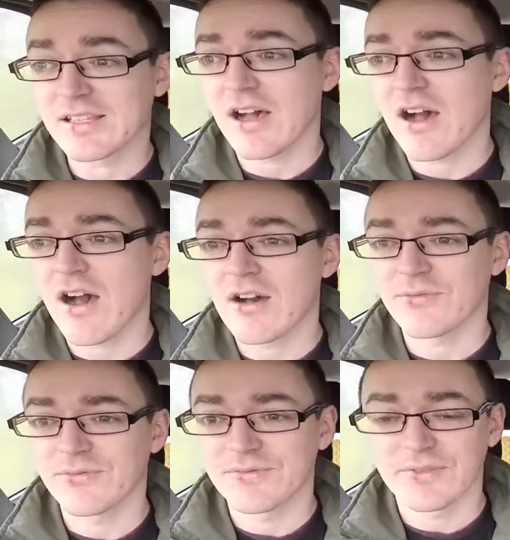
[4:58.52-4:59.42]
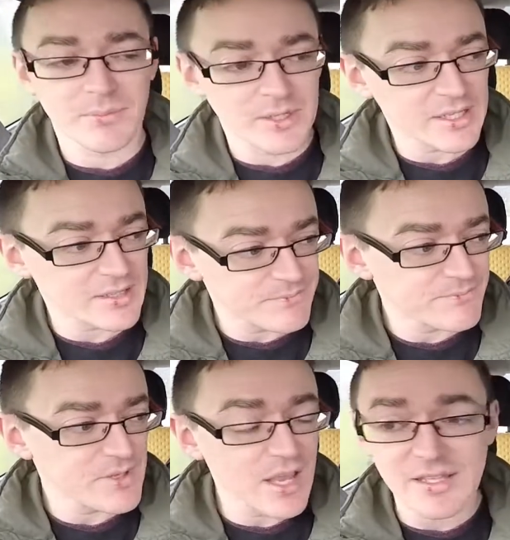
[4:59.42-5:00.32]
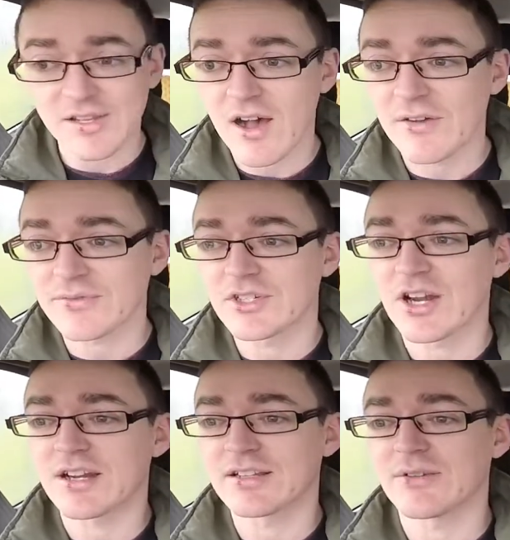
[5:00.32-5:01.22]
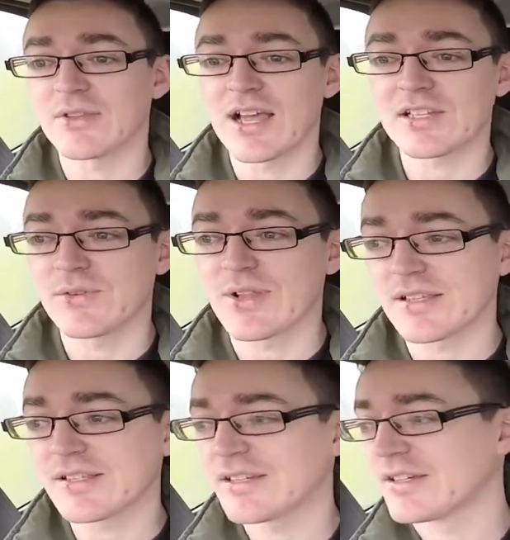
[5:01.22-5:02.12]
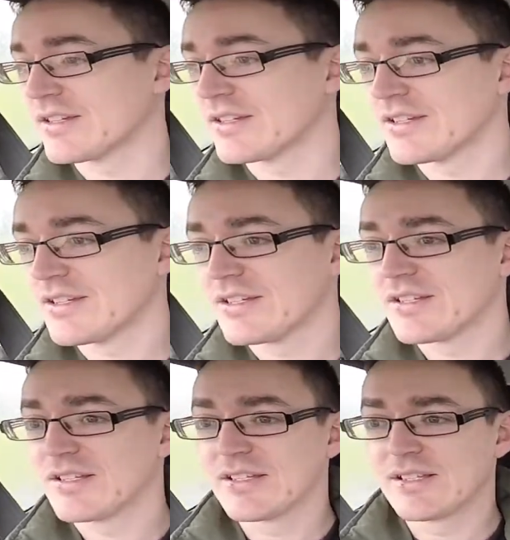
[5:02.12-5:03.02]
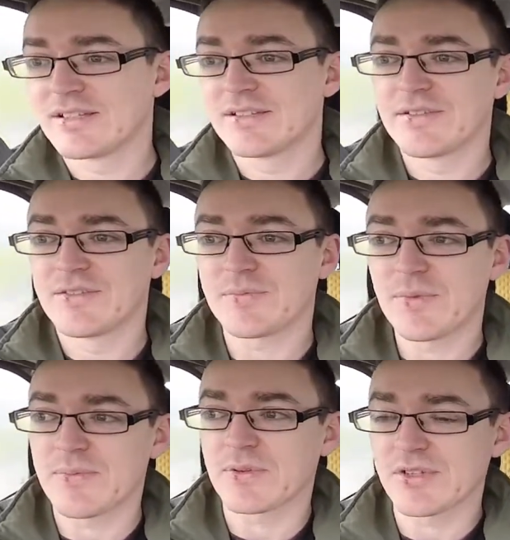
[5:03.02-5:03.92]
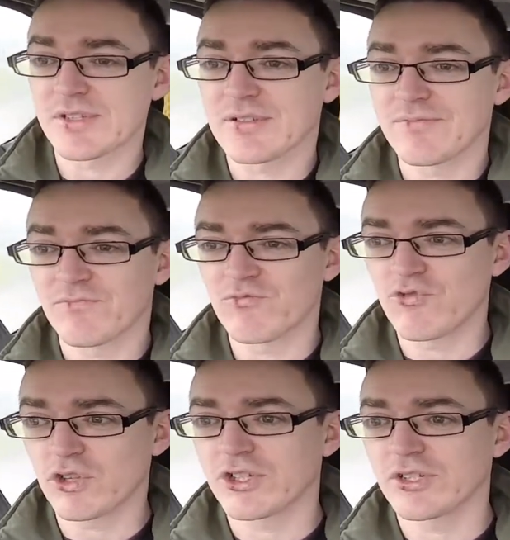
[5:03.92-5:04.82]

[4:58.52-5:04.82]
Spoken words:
off the chart now in the last few days. there's people just rushing